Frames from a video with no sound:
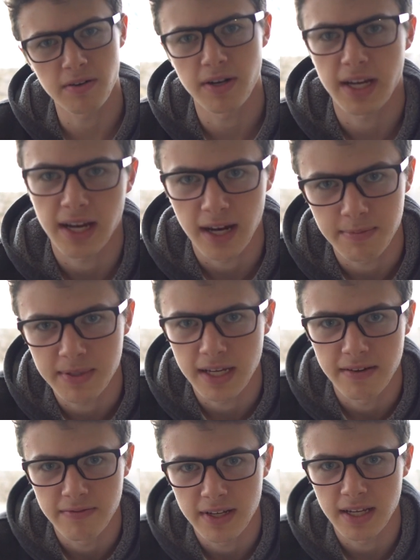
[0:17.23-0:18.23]
quick
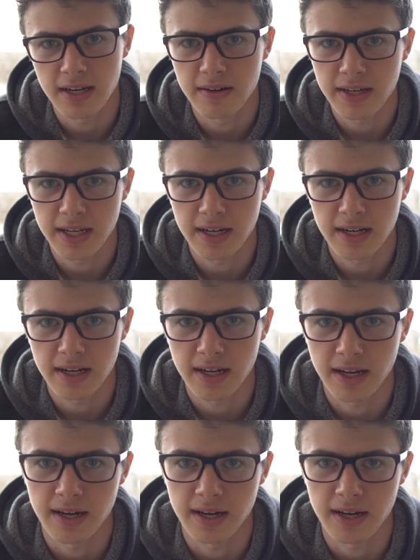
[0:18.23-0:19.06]
update video here.